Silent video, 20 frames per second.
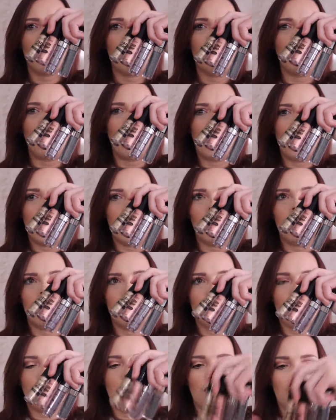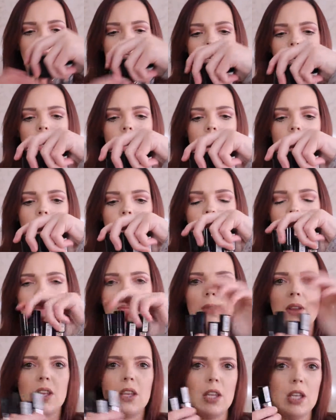five forty-nine or
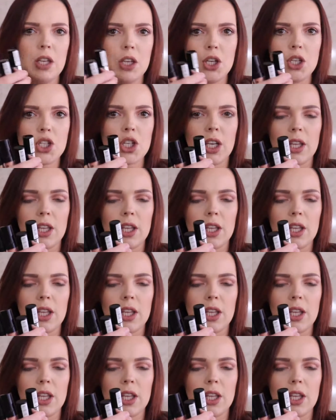something each.